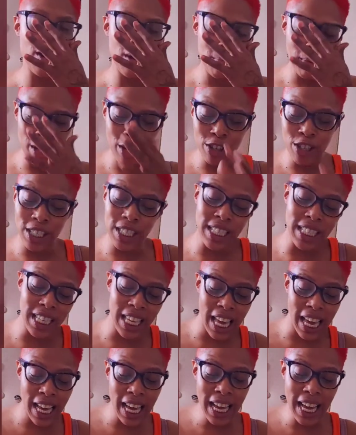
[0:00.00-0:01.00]
Energies, the
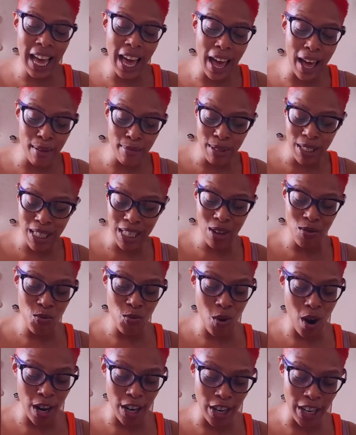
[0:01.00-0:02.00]
King of Cups,
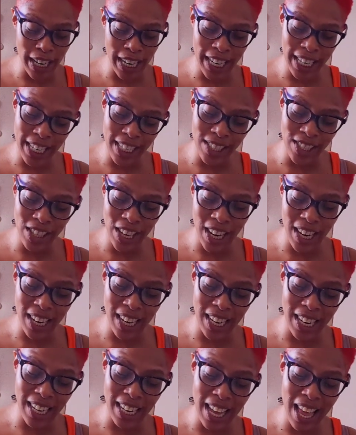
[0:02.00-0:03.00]
water
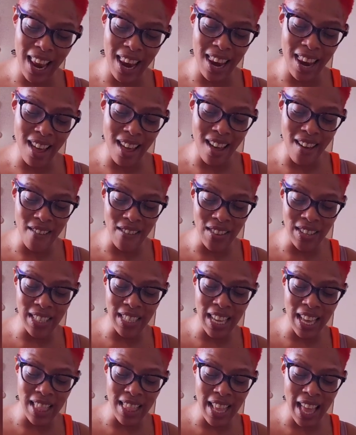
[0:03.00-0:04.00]
energy. Love is
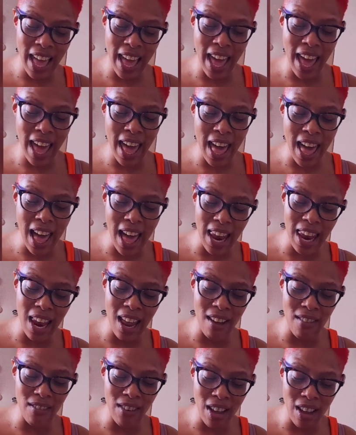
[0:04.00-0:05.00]
in the air.
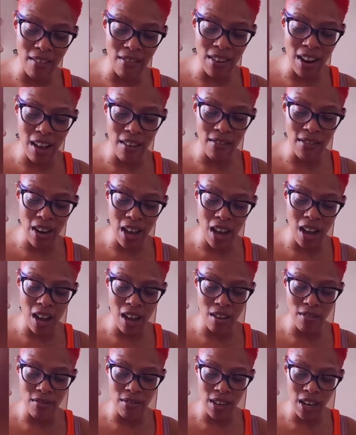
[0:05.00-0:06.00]
Love, love, love,
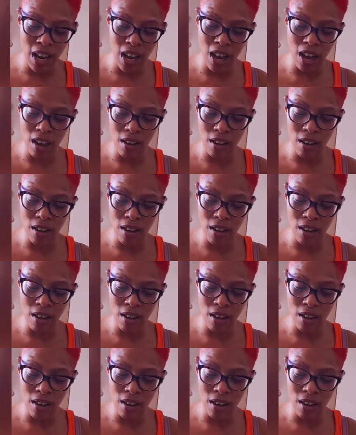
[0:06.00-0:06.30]
love, love,